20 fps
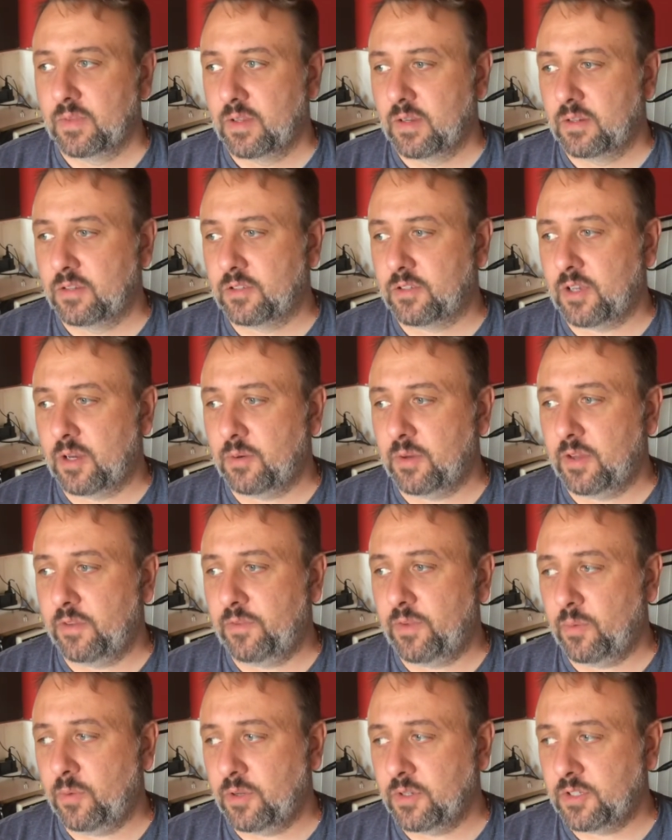So if
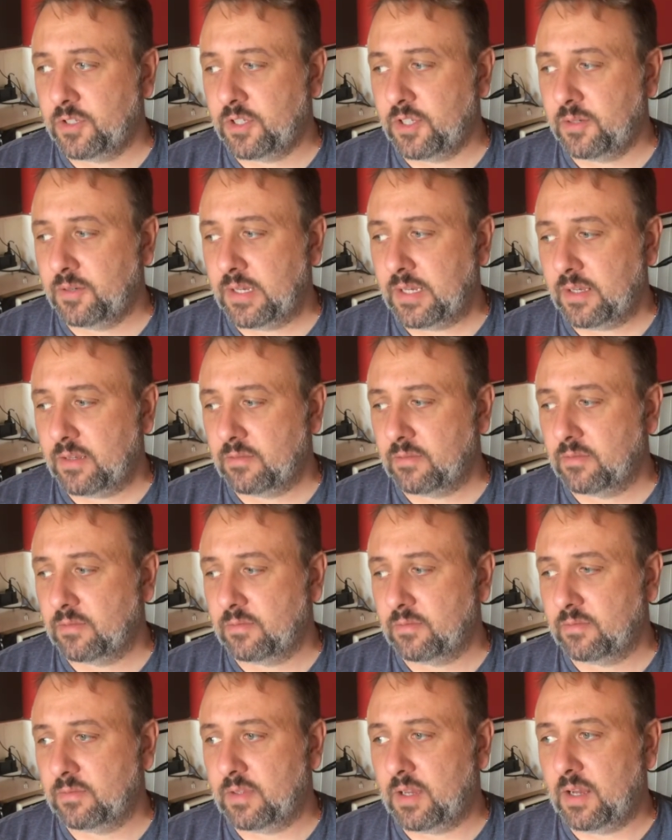you want to do
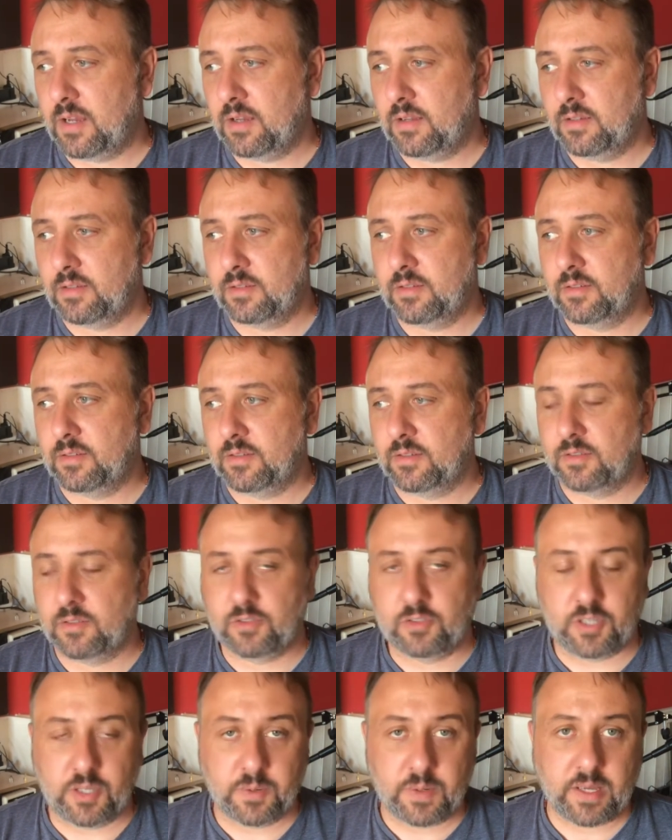
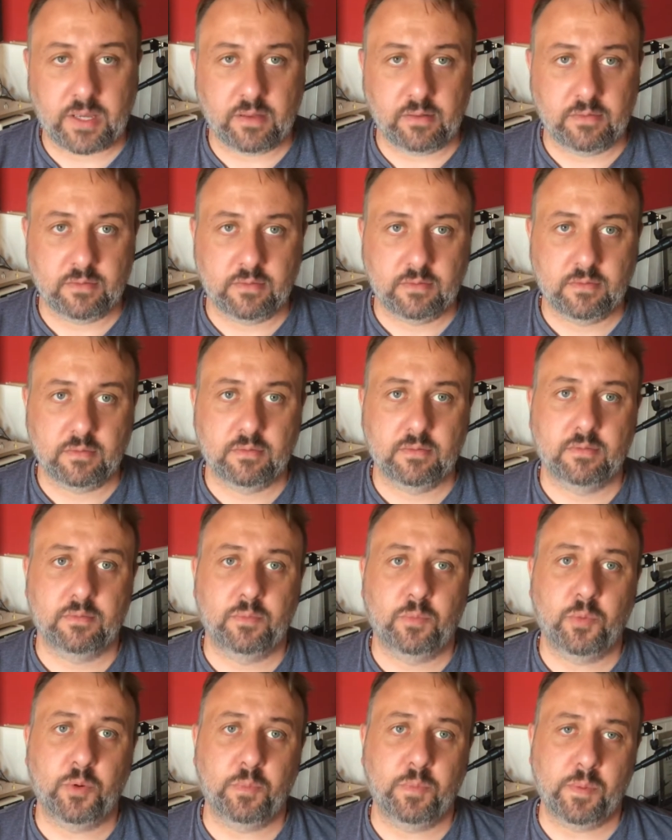it,
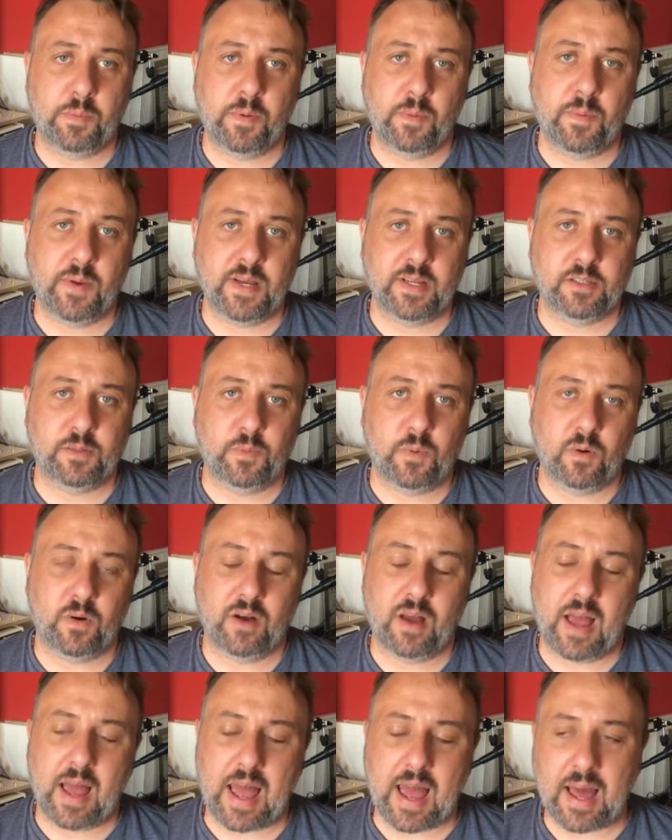but be prepared to put
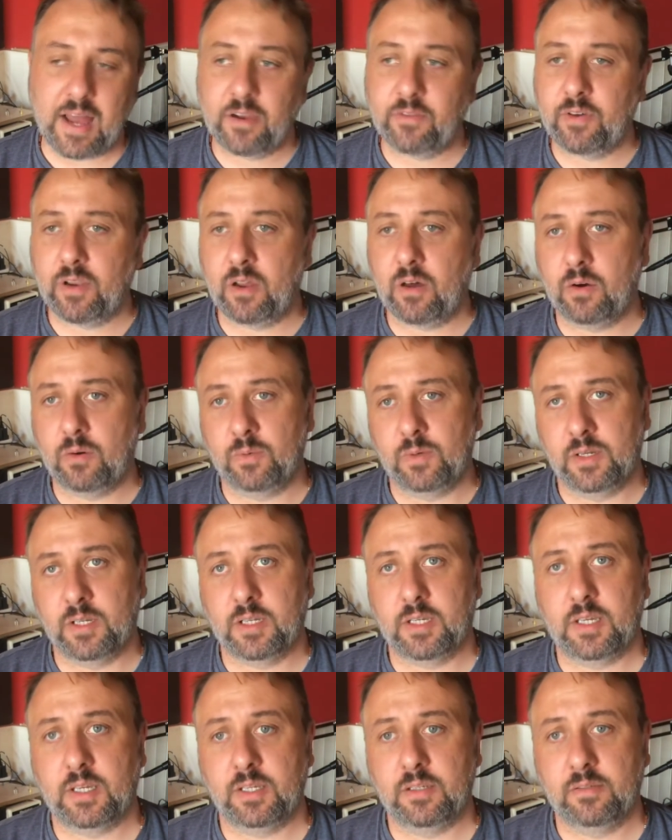a hell of a lot of
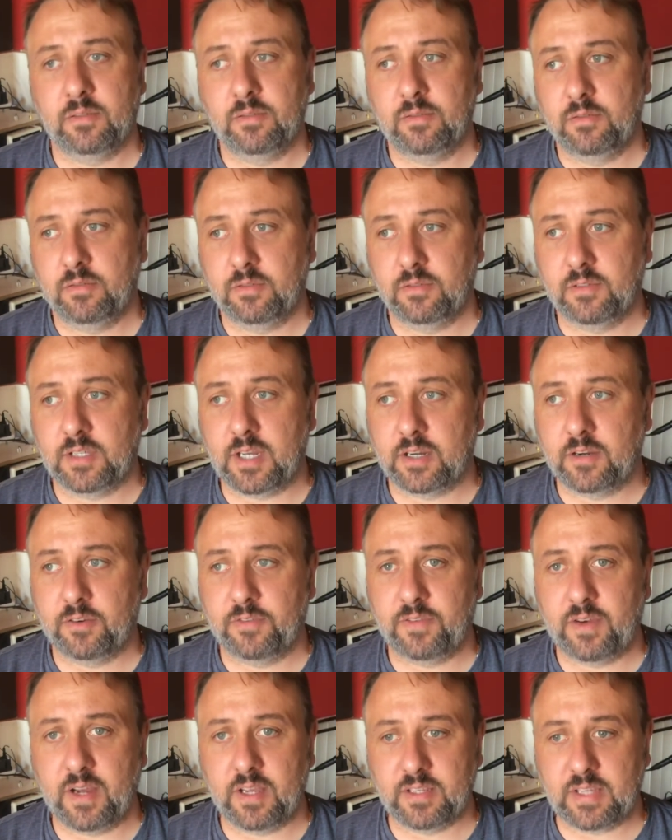work in,
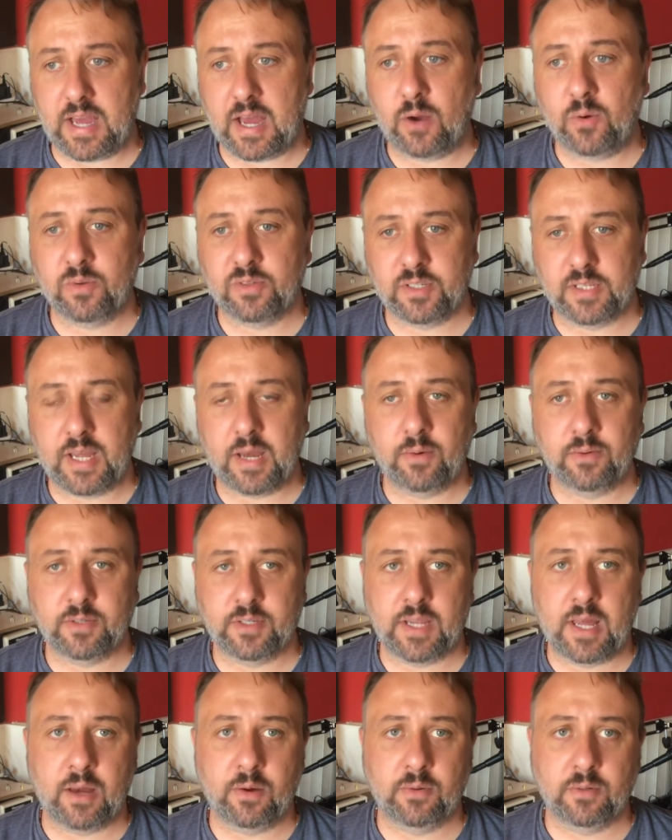sacrifice hours and hours and
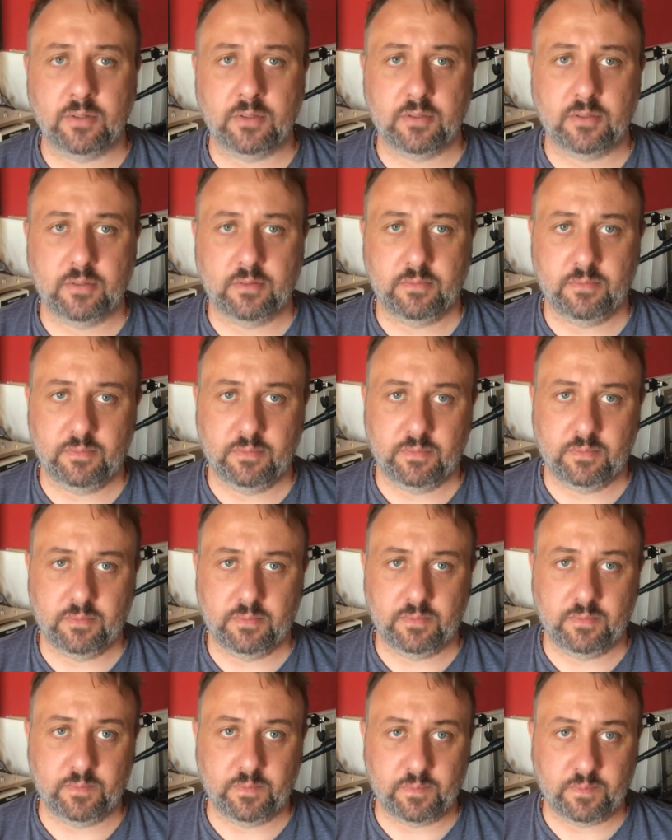hours
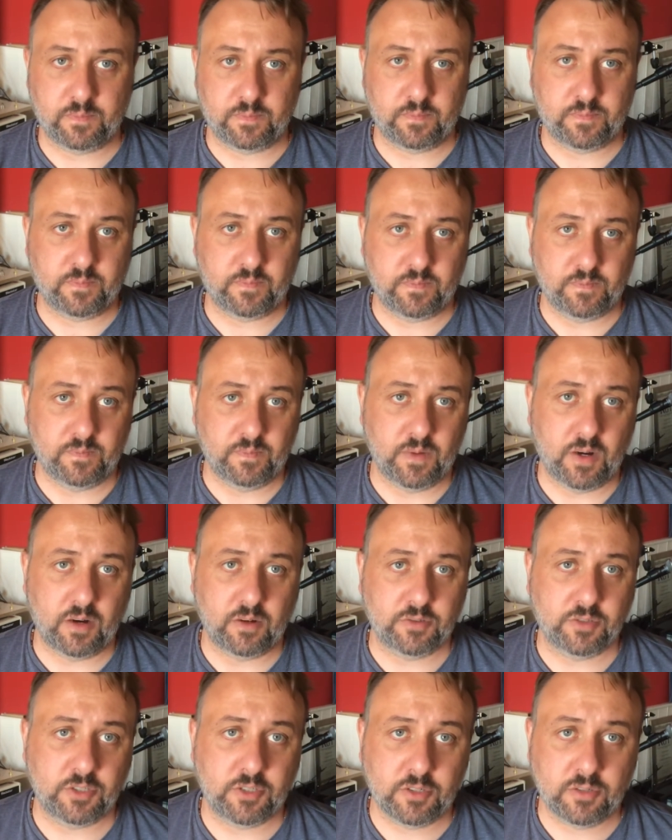
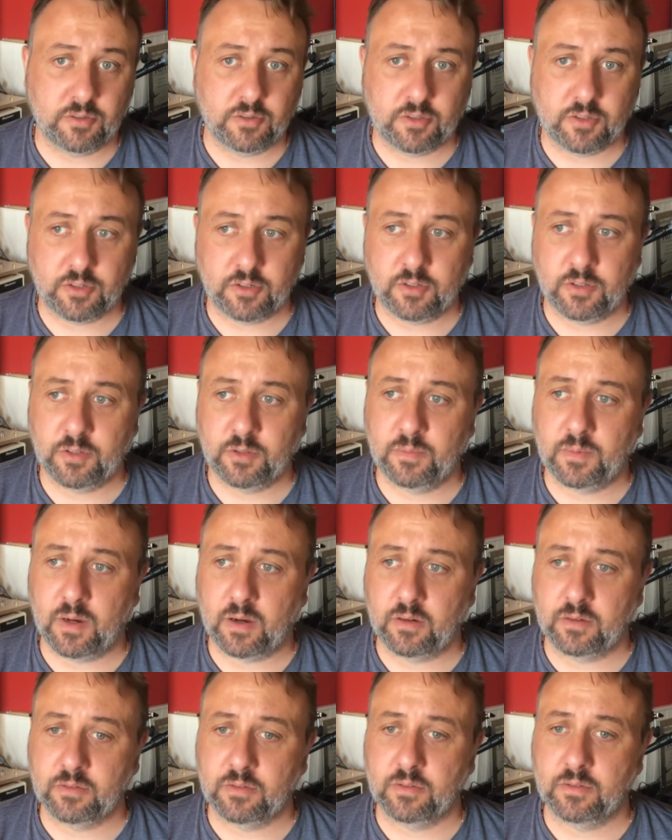on YouTube,
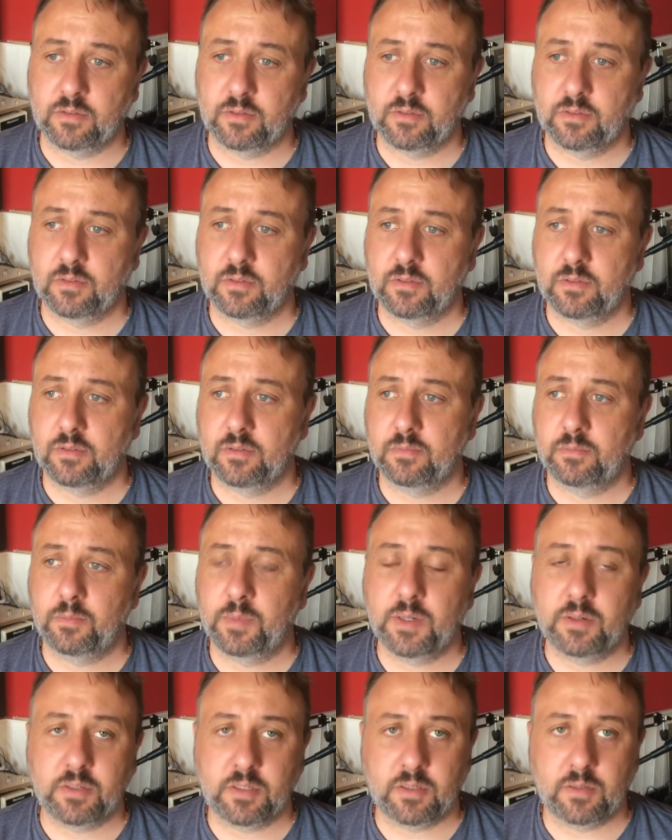on
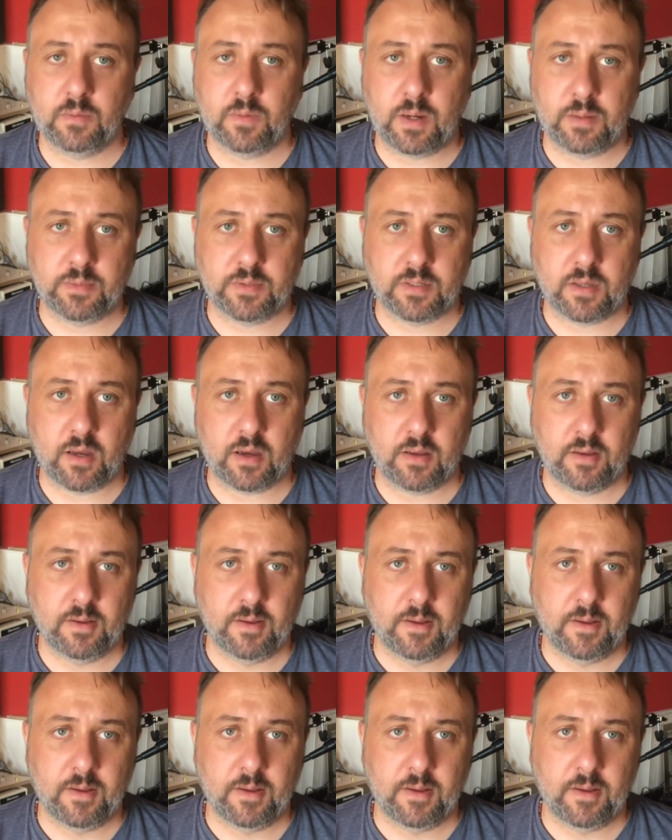building your website,